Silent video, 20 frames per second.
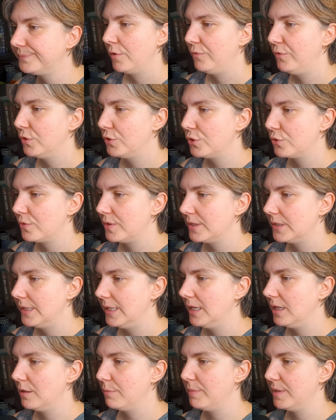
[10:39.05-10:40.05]

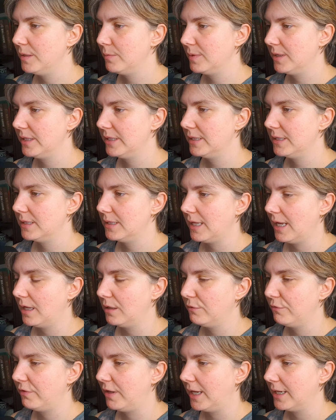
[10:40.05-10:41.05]
Futuristic, minimalist,
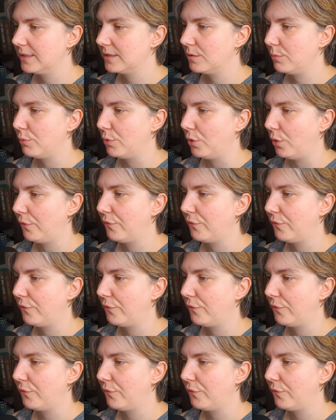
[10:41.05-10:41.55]
and flexible